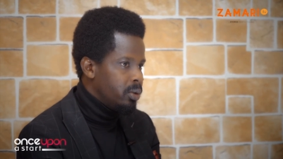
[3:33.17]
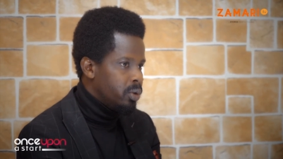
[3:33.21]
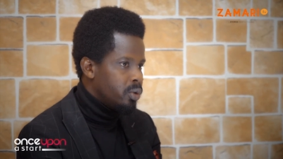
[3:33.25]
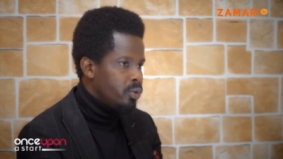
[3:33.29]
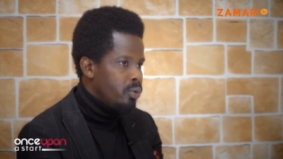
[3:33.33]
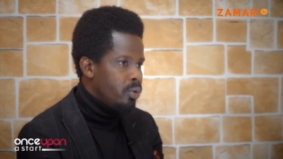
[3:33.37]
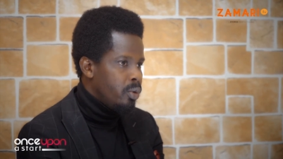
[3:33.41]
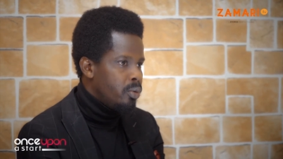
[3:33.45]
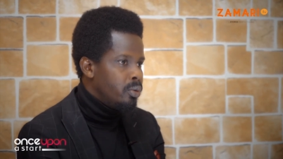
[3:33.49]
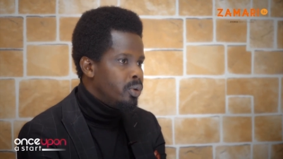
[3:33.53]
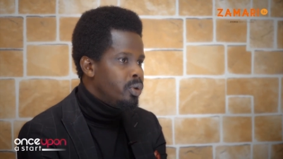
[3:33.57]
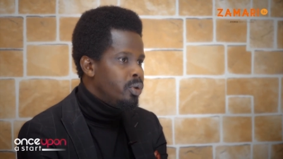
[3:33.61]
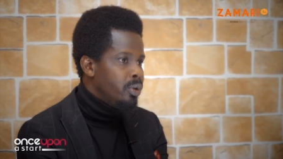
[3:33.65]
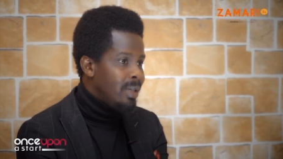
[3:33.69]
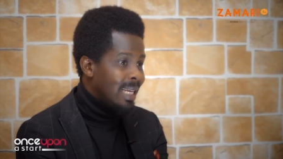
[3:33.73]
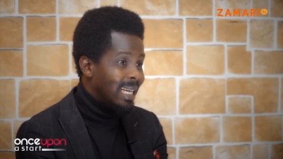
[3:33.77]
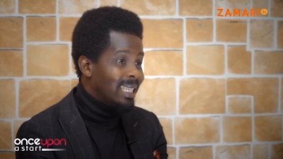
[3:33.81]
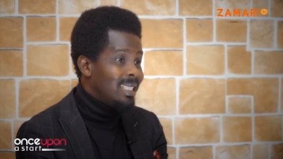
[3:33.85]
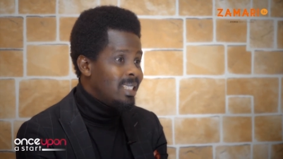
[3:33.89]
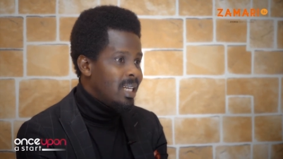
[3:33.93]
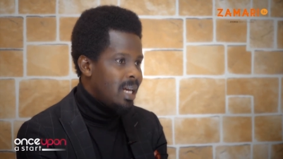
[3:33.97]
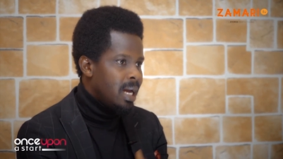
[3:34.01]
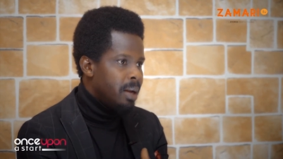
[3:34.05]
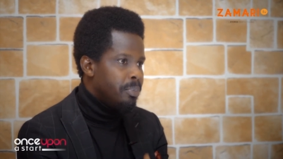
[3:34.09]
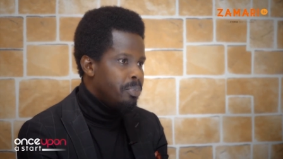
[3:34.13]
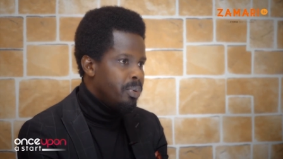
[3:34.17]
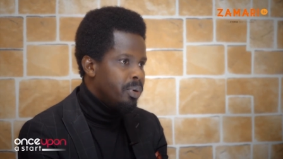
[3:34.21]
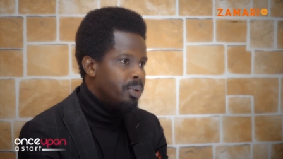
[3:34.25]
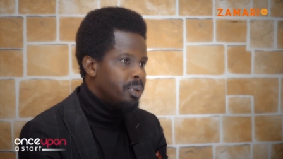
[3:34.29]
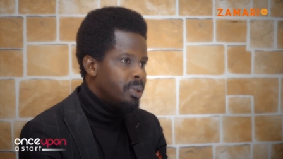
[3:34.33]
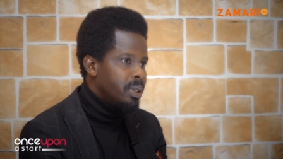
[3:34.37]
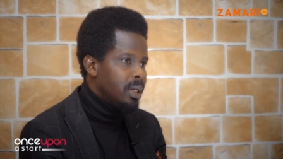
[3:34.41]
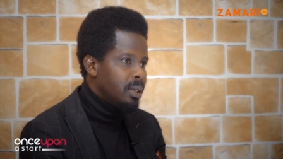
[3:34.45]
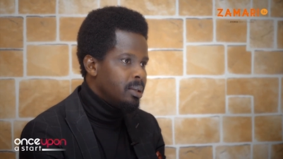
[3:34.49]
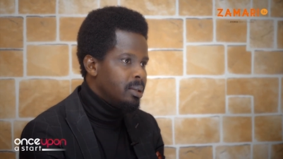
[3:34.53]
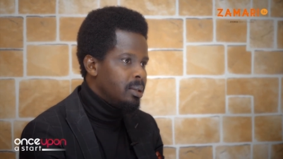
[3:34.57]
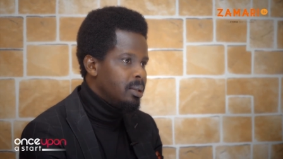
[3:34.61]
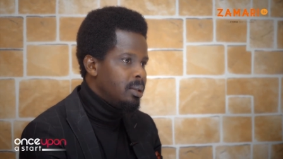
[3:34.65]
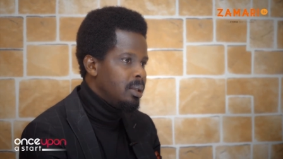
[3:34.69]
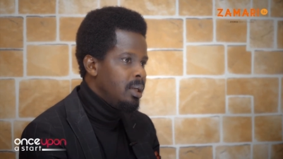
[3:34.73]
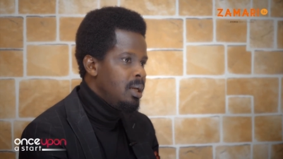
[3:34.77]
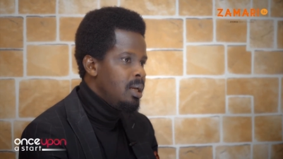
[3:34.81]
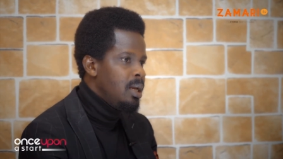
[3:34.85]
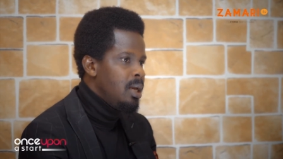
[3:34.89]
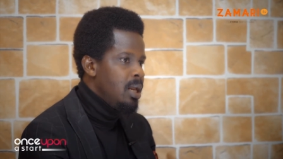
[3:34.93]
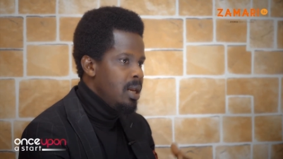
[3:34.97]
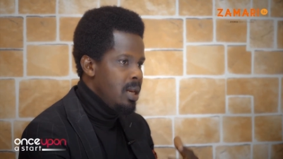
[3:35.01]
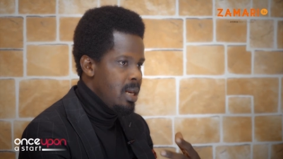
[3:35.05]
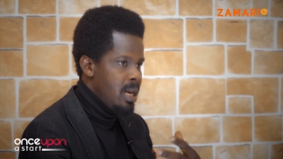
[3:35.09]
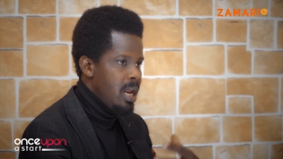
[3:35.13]
to the entire process.
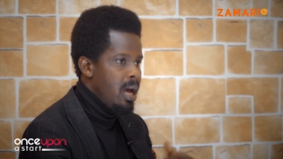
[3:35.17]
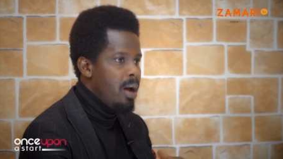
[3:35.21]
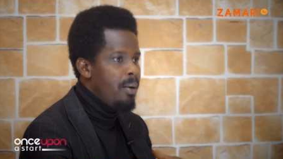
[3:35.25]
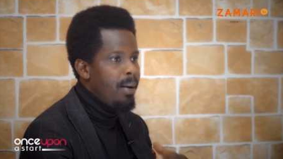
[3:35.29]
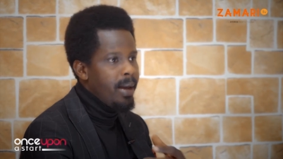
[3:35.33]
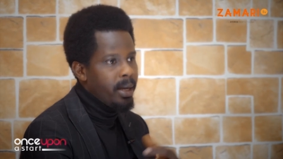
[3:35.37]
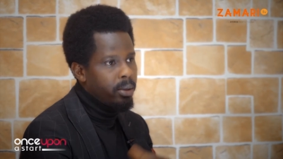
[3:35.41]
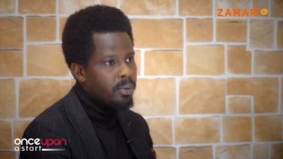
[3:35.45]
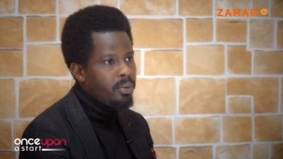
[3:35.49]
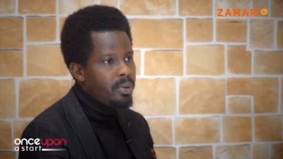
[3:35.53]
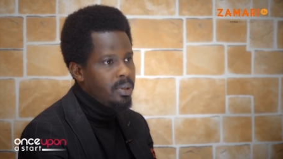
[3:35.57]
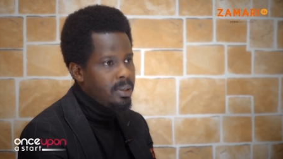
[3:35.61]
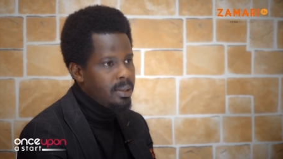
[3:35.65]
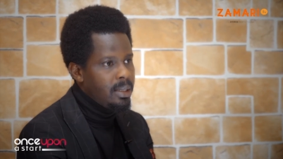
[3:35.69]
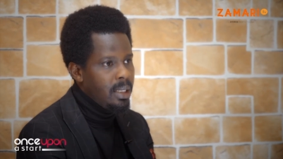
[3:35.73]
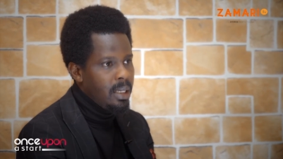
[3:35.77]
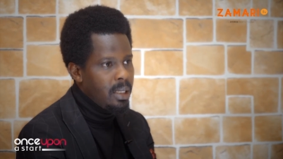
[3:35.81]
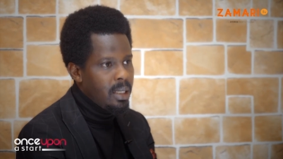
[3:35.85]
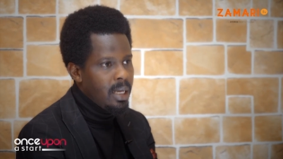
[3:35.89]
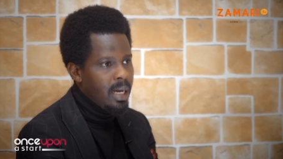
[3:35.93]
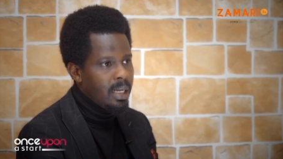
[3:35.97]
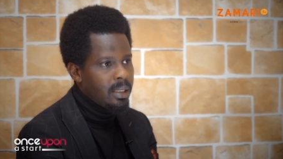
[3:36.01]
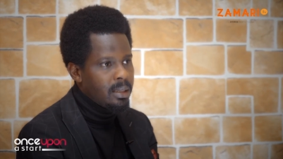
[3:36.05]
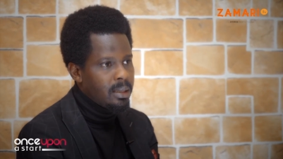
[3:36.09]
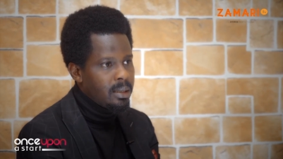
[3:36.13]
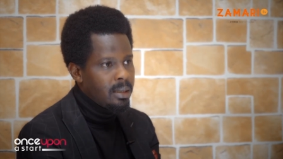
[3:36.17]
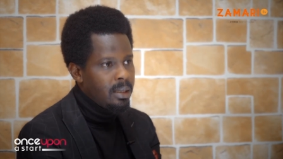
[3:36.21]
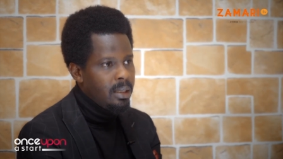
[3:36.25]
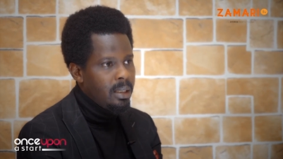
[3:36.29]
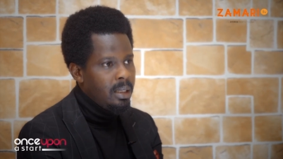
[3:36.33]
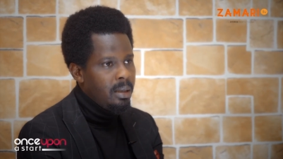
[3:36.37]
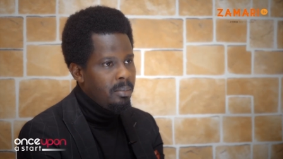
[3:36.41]
Now I could say that.